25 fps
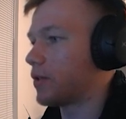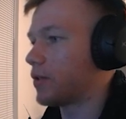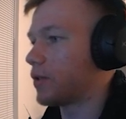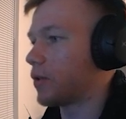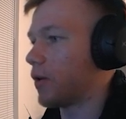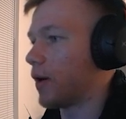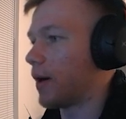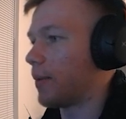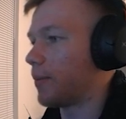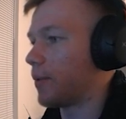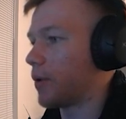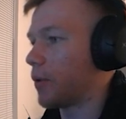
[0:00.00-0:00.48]

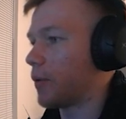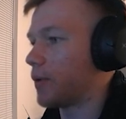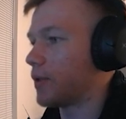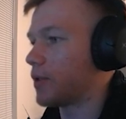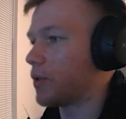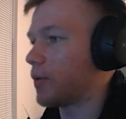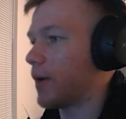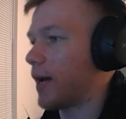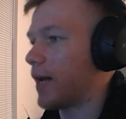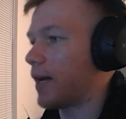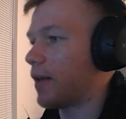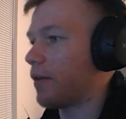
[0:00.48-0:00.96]
So I'm going
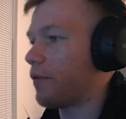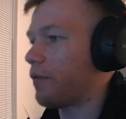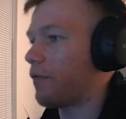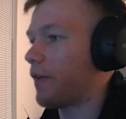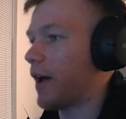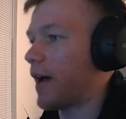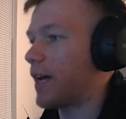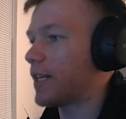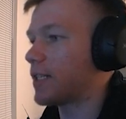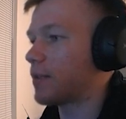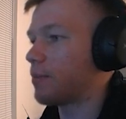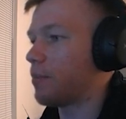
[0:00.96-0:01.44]
to add a
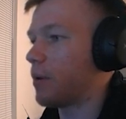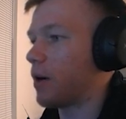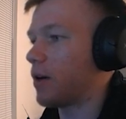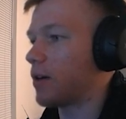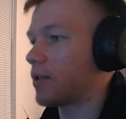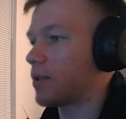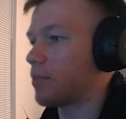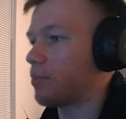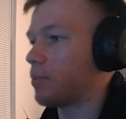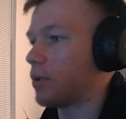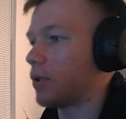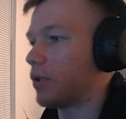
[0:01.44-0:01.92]
fast
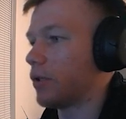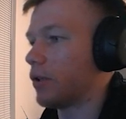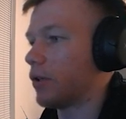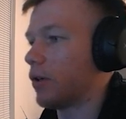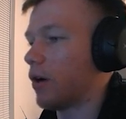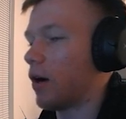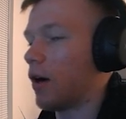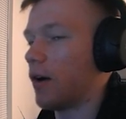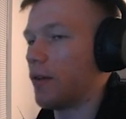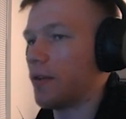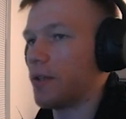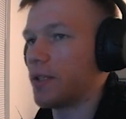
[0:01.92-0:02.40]
box blur
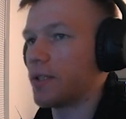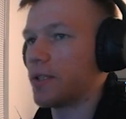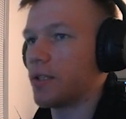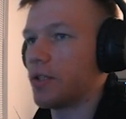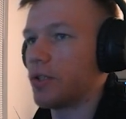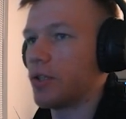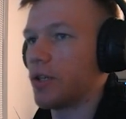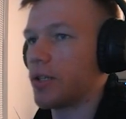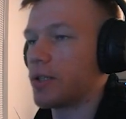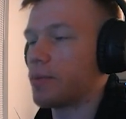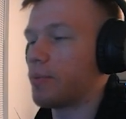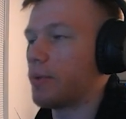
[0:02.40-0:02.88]
on this
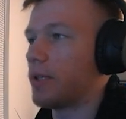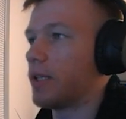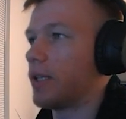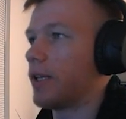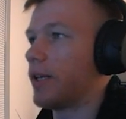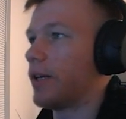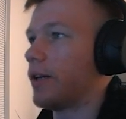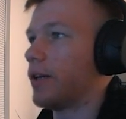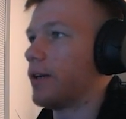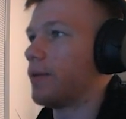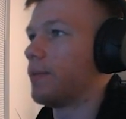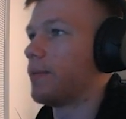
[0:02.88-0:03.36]
adjustment
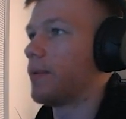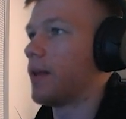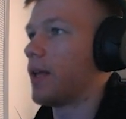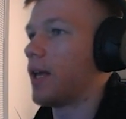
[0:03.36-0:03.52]
layer.